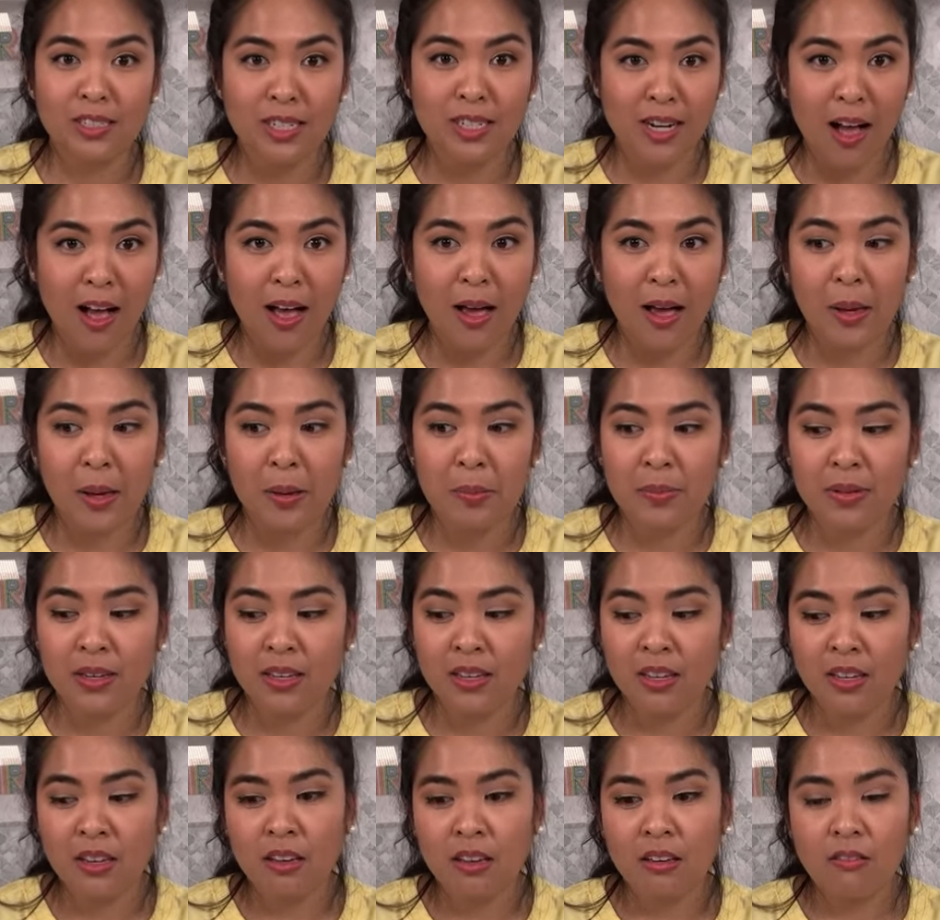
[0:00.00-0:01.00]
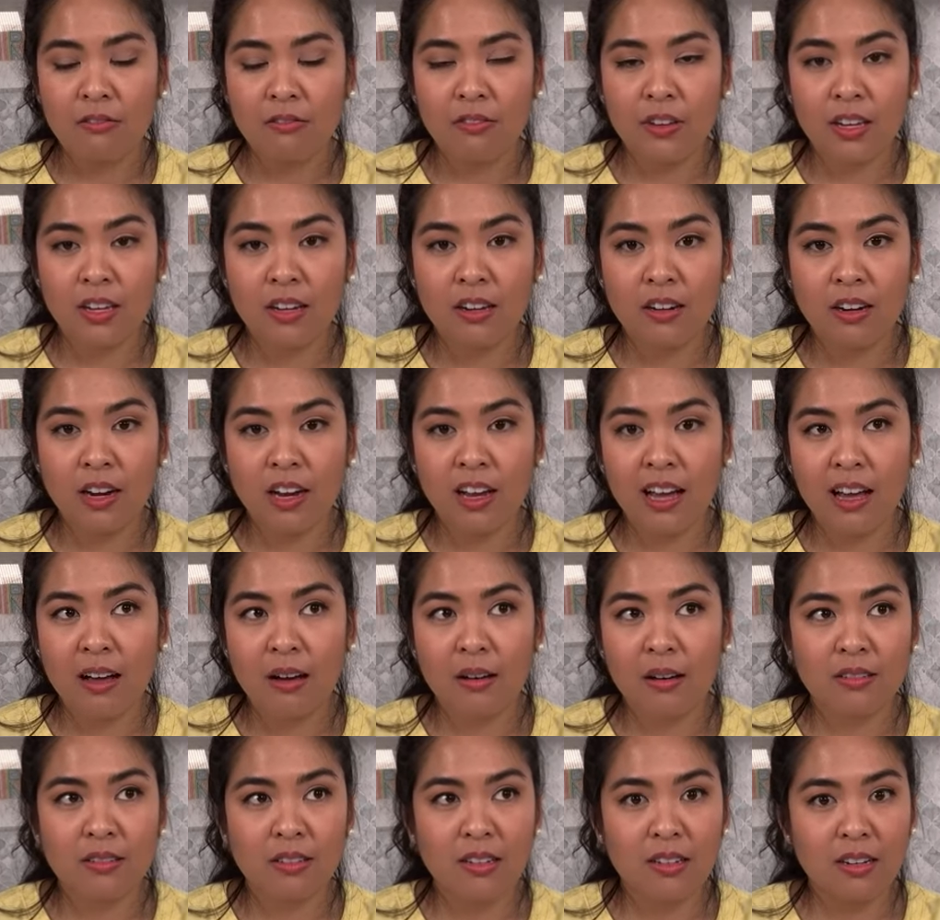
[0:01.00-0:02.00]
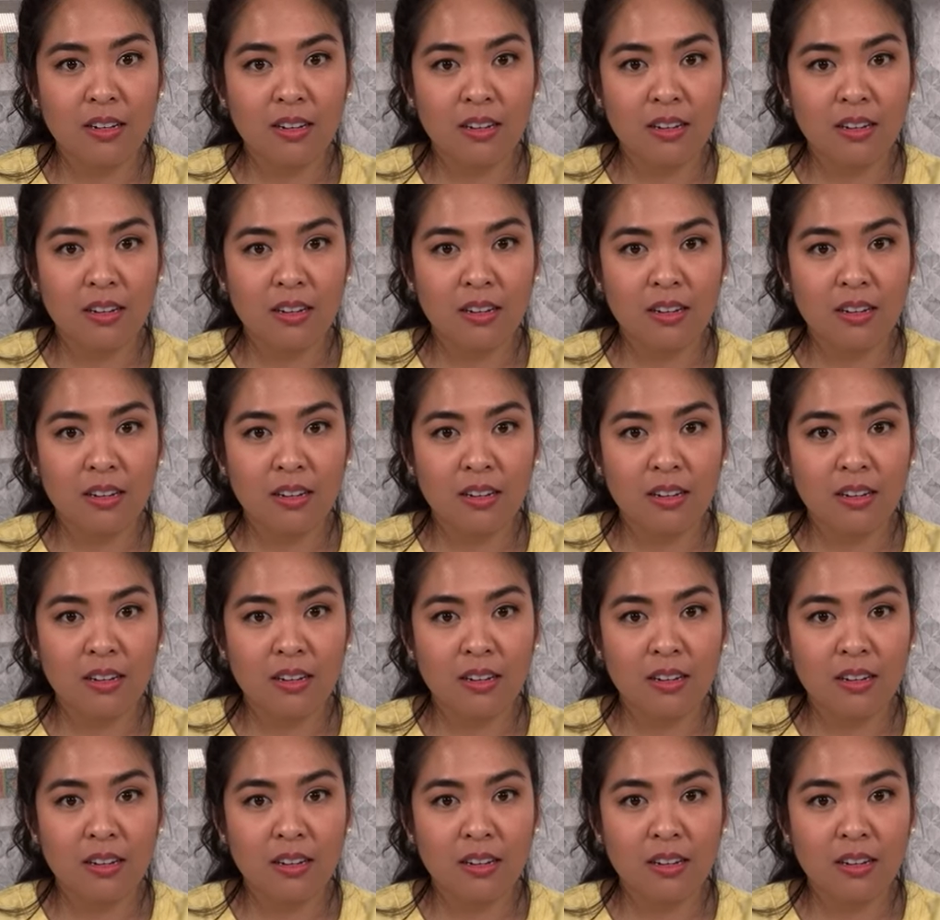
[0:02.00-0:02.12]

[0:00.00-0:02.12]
time figuring out,